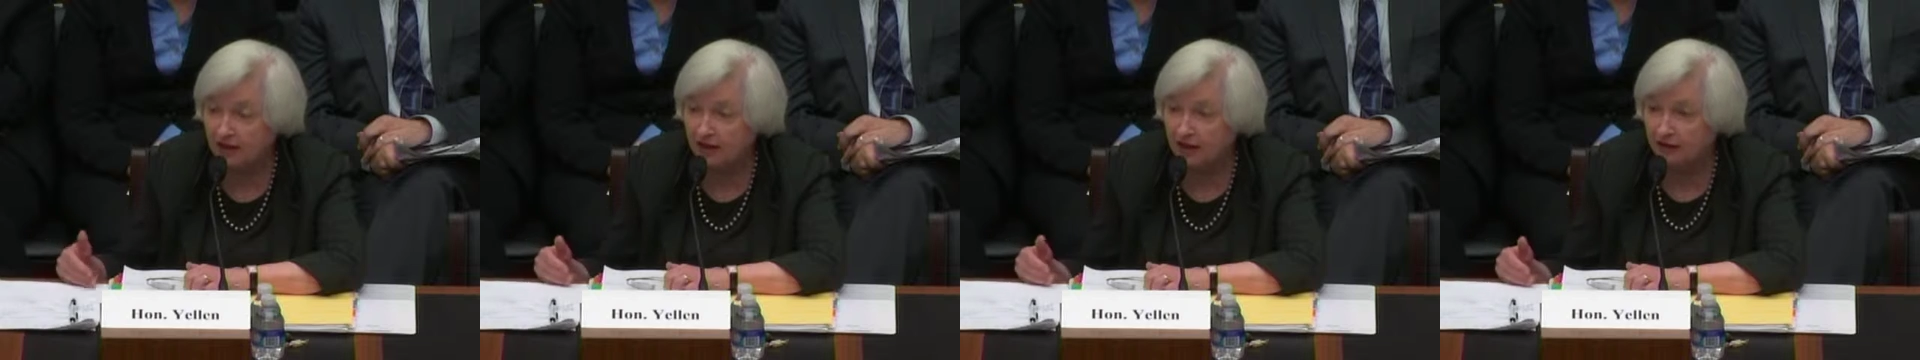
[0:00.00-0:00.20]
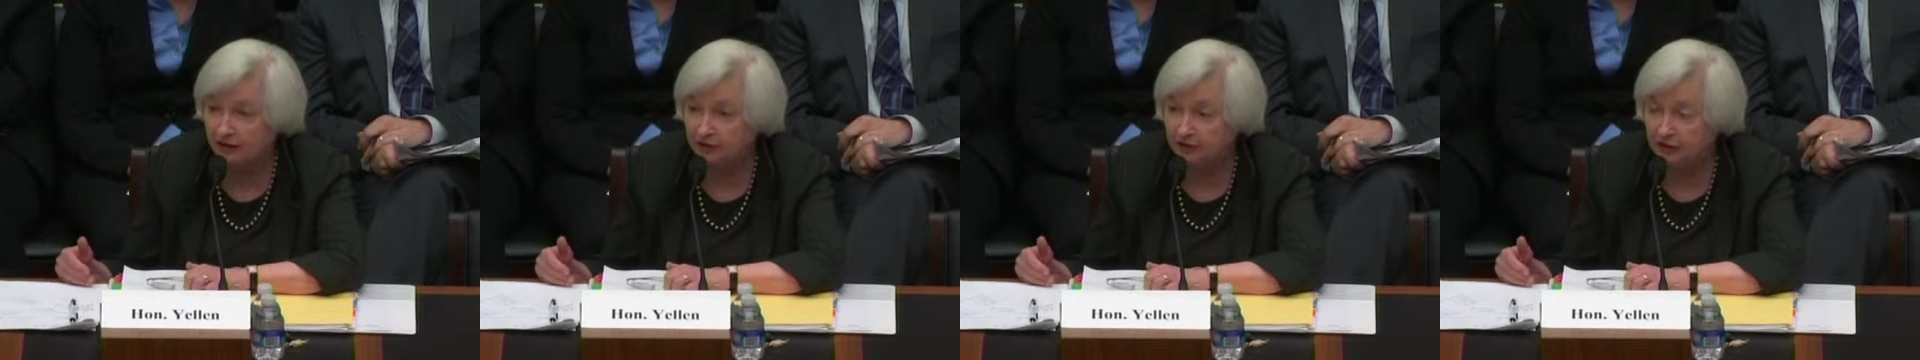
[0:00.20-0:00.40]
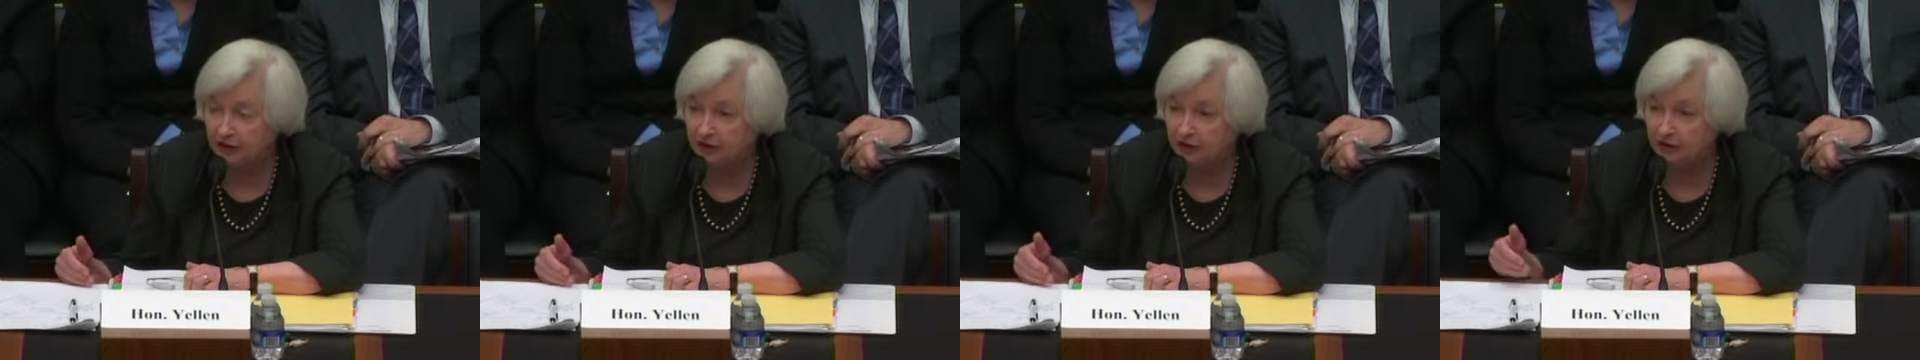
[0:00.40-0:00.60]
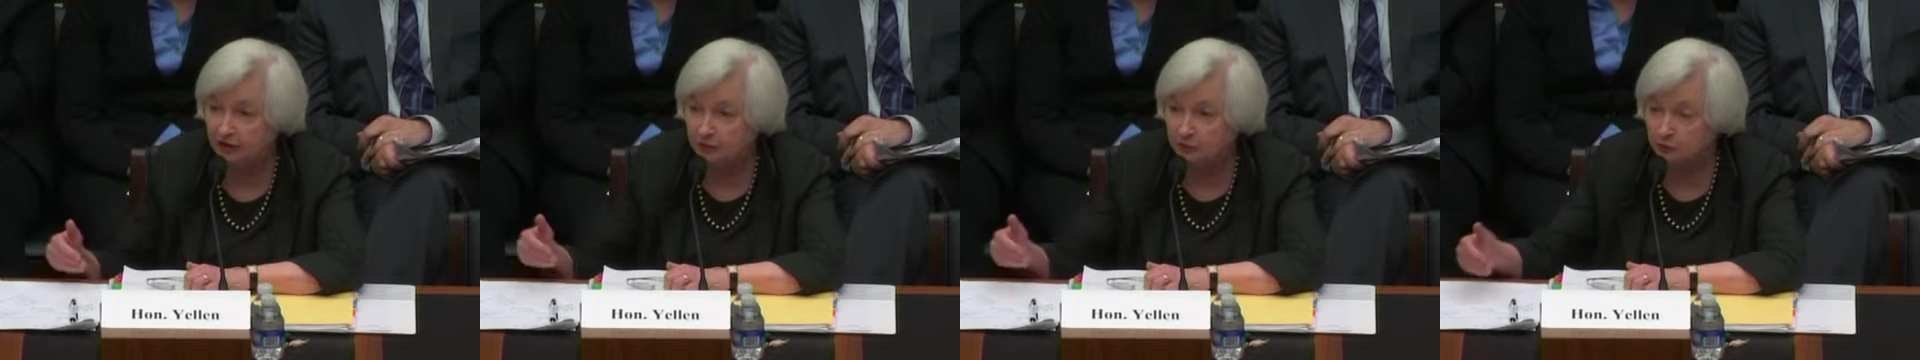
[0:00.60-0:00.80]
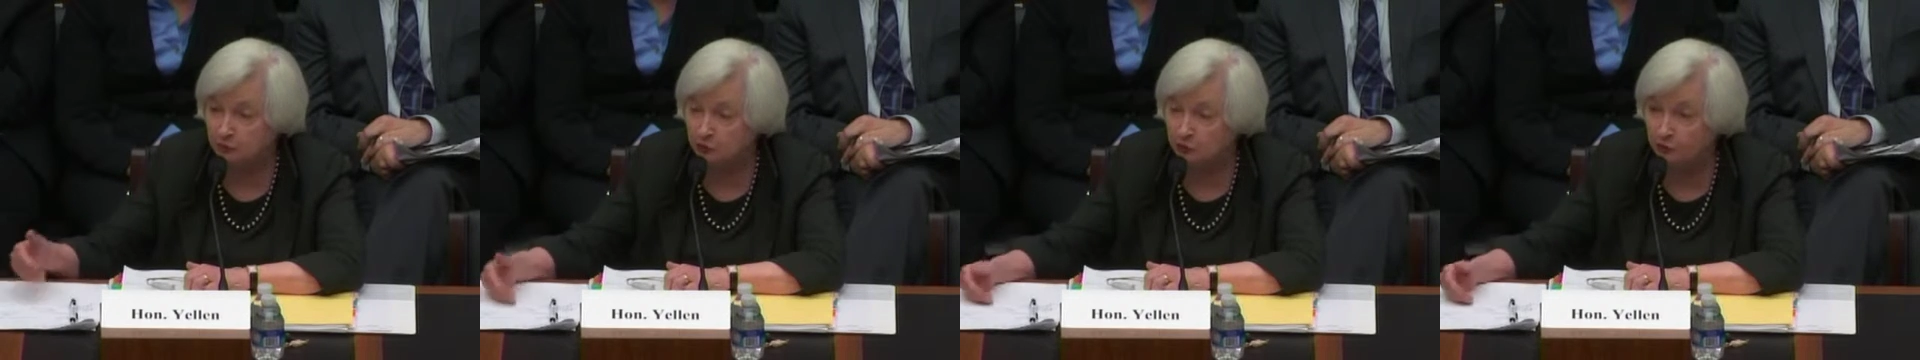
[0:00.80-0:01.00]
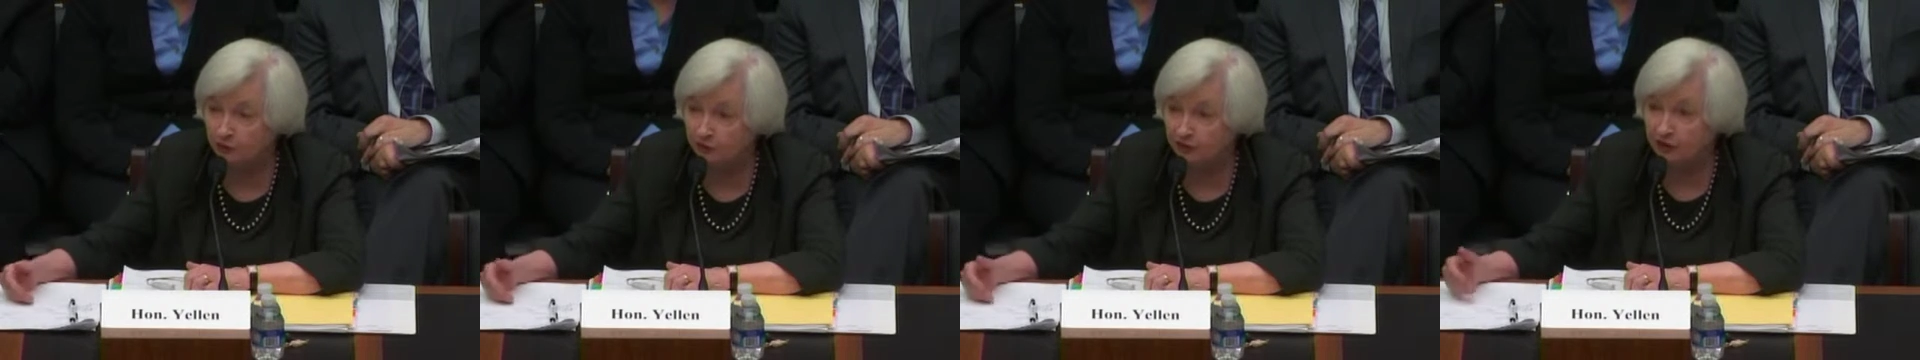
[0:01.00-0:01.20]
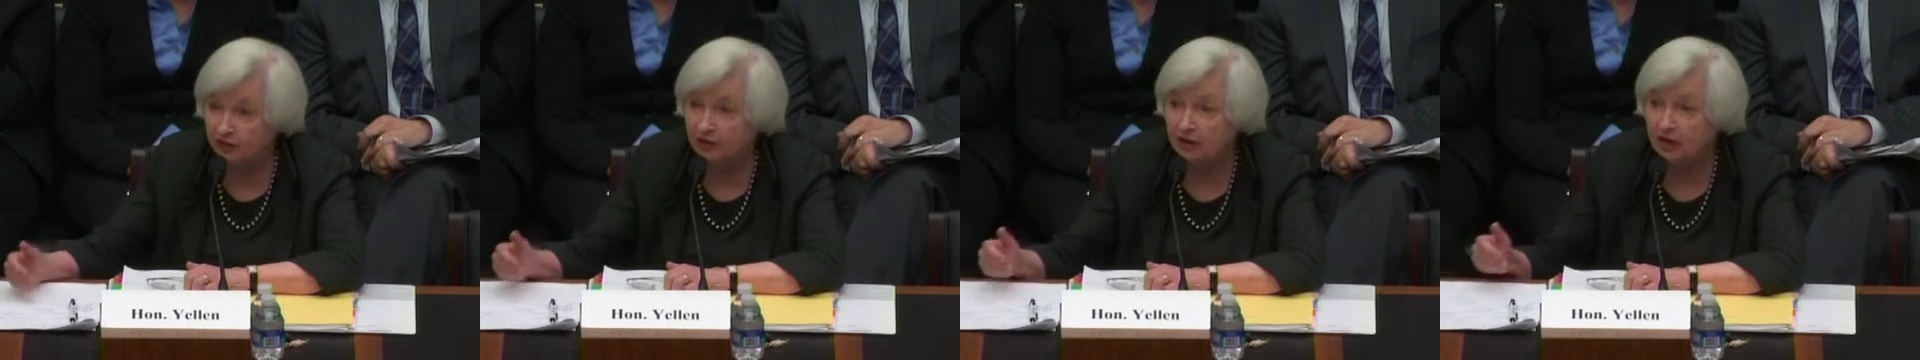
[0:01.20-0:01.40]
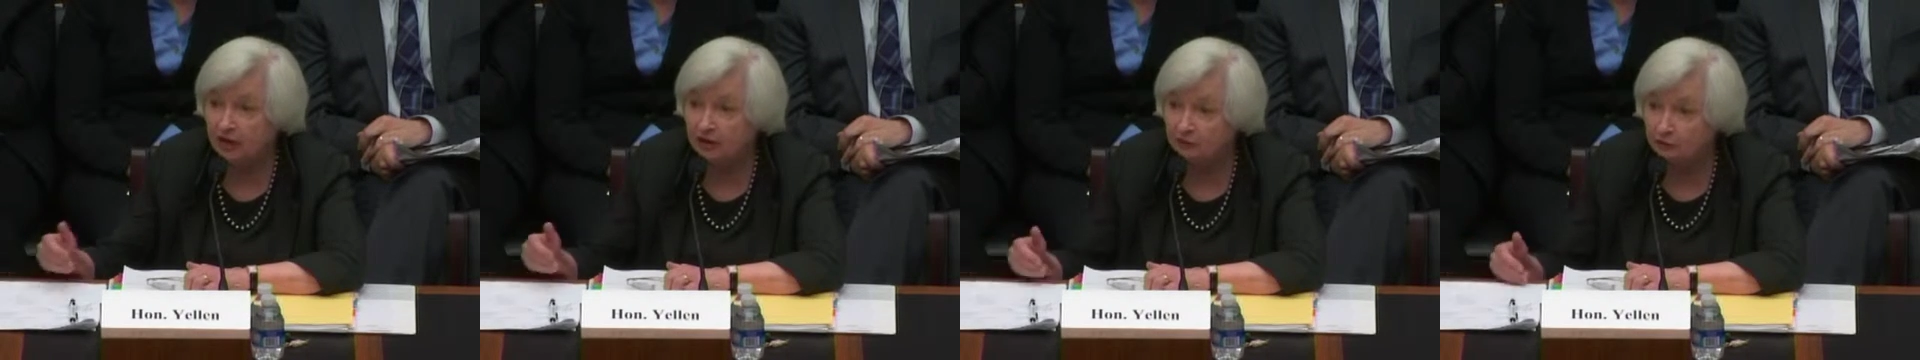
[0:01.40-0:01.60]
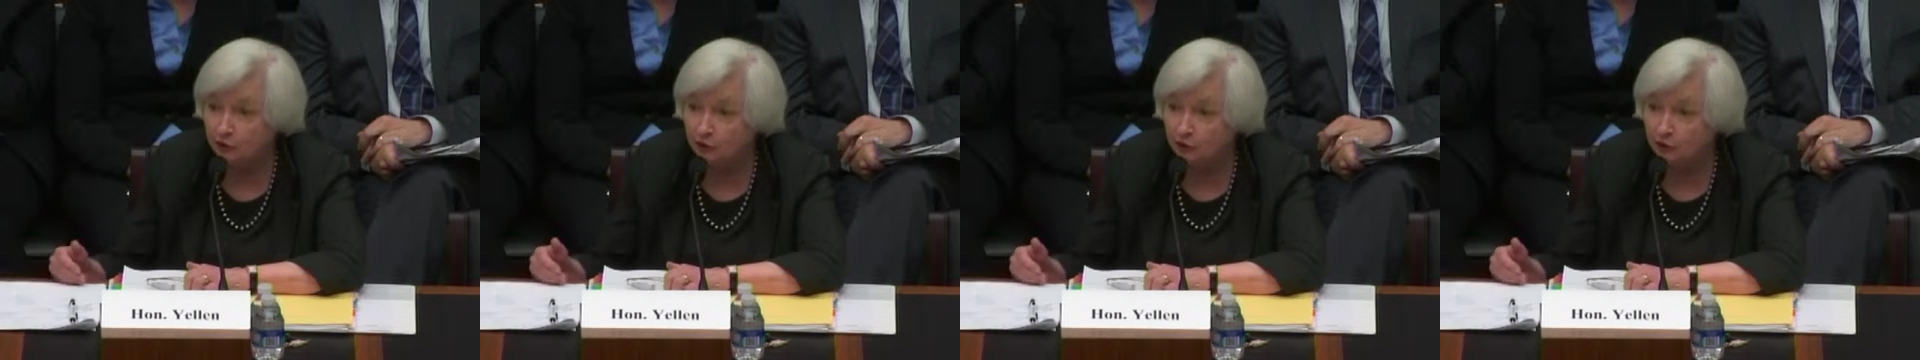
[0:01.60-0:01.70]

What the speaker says: and get it moving and